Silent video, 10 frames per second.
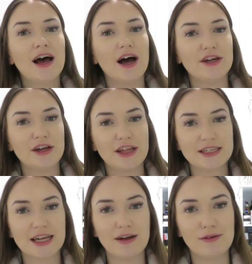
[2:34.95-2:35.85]
I know
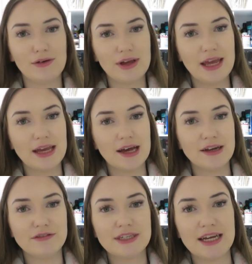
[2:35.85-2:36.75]
that's how long it
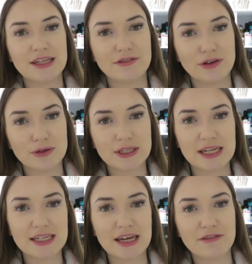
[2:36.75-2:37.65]
kind of takes for your
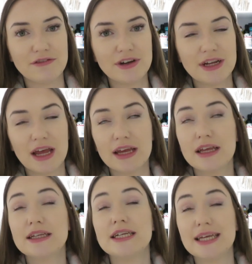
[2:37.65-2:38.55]
skin
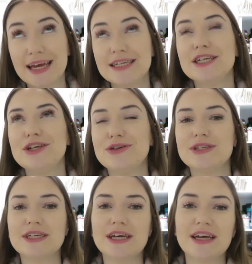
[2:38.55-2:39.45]
to get
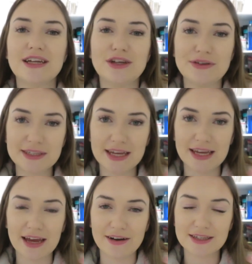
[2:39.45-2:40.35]
used to new
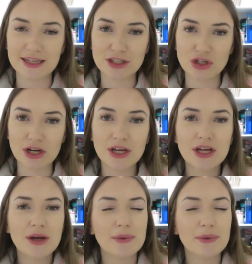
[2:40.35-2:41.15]
skincare, etc.